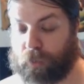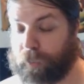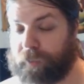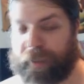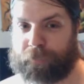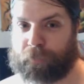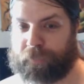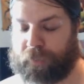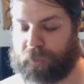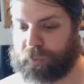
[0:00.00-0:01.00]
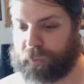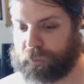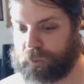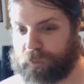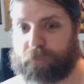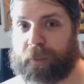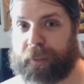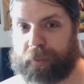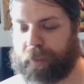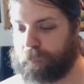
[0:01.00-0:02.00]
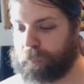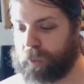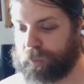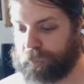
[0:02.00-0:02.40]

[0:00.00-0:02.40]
or you can have one of your creatures fight an opposing